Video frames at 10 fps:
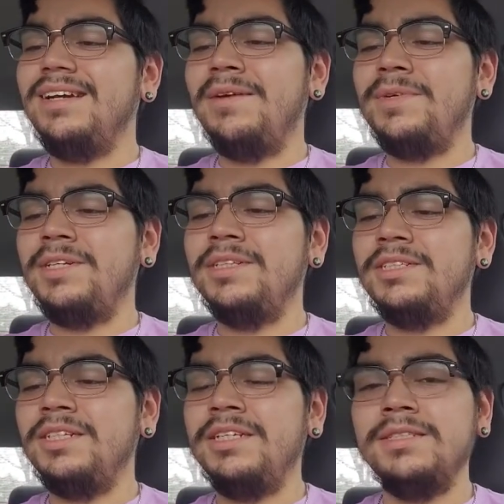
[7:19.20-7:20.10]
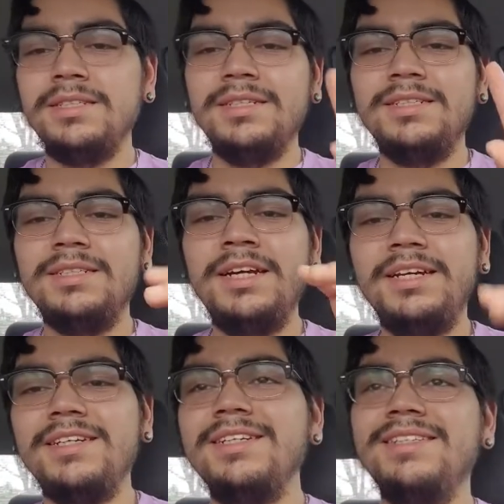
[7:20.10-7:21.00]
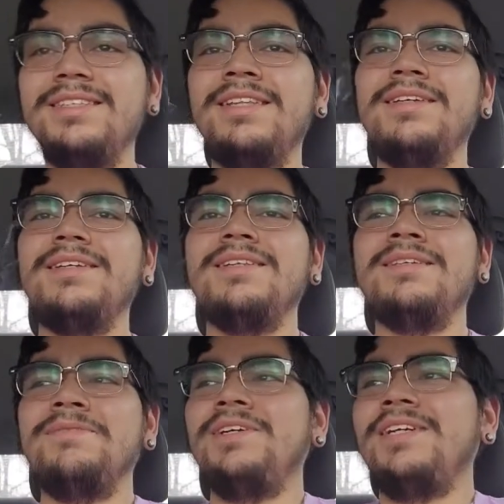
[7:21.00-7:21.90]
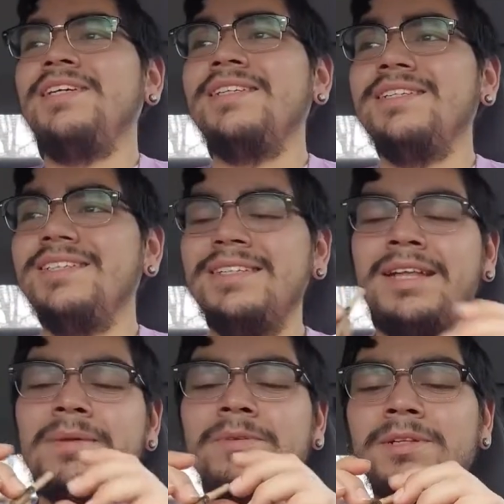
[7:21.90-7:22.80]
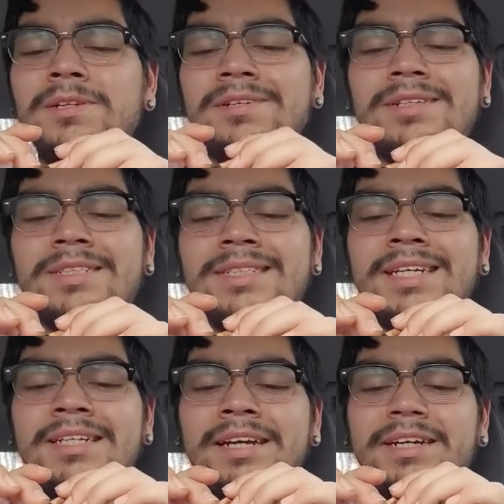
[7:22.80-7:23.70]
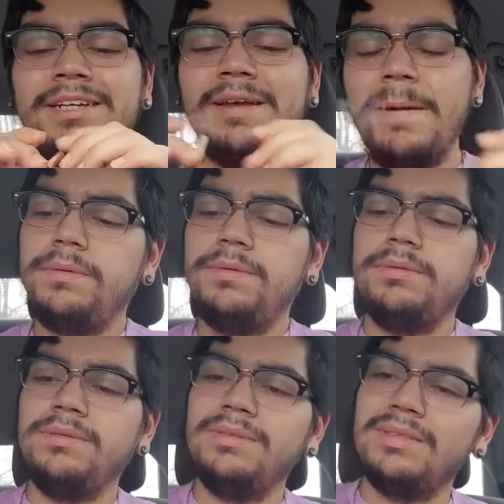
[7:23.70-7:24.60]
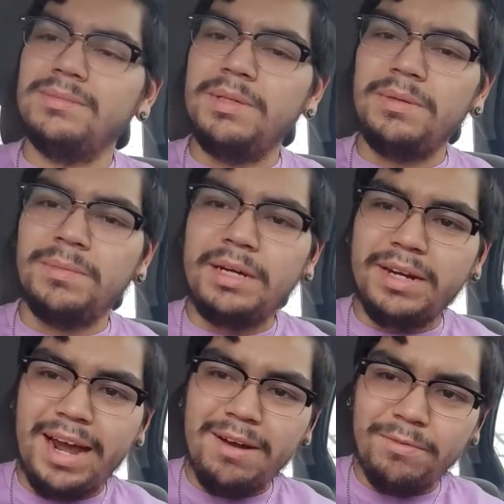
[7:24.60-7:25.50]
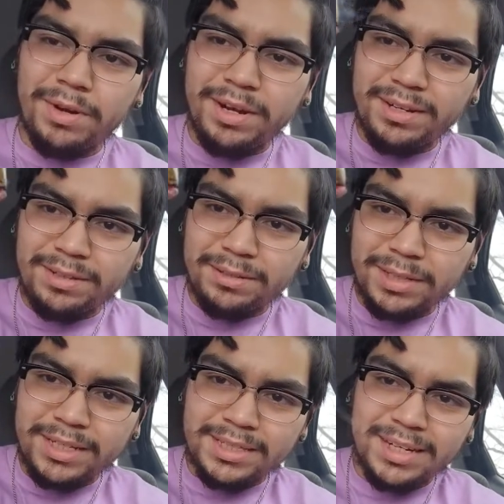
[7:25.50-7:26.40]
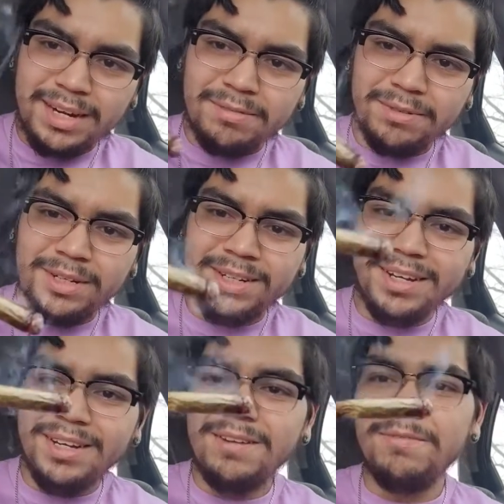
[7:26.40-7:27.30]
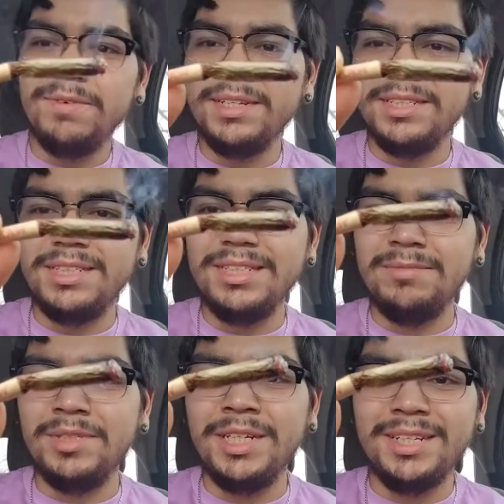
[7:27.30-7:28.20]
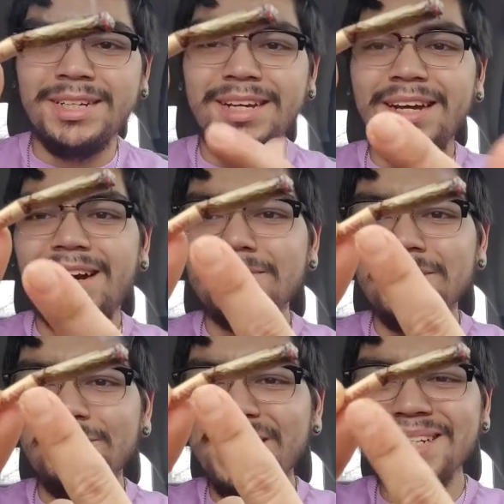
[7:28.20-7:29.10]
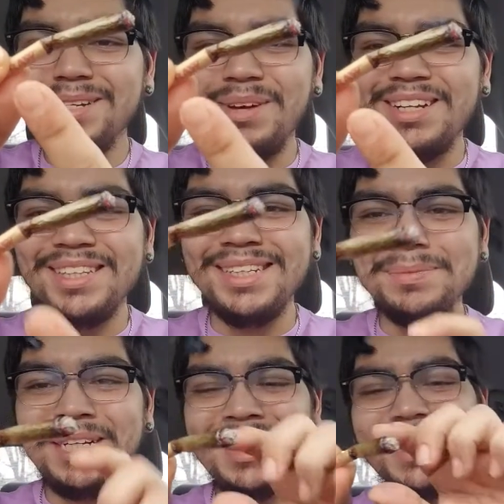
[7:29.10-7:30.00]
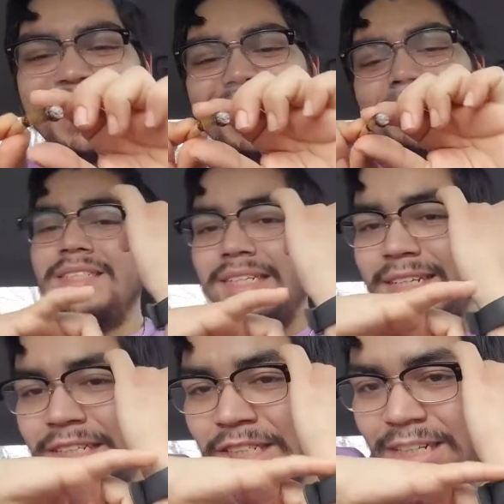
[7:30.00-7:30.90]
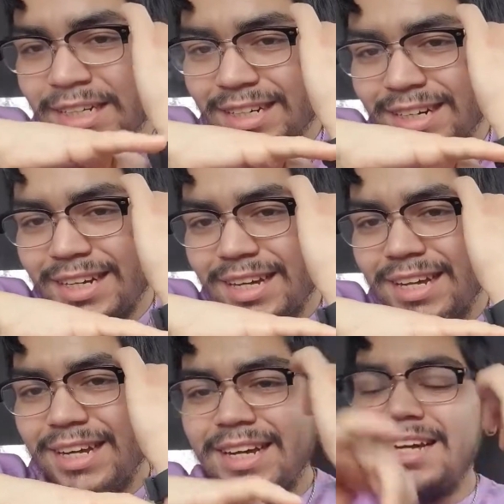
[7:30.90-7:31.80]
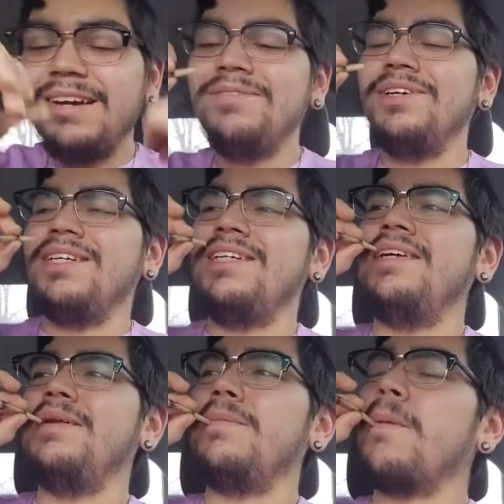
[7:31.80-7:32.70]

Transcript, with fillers: I mean, the shit is dank. The the fucking label literally said dank. Mm, maybe about halfway, a little less than halfway. Fucking shit, man. I'm so pissed about this, man. You see this shit? Fucking.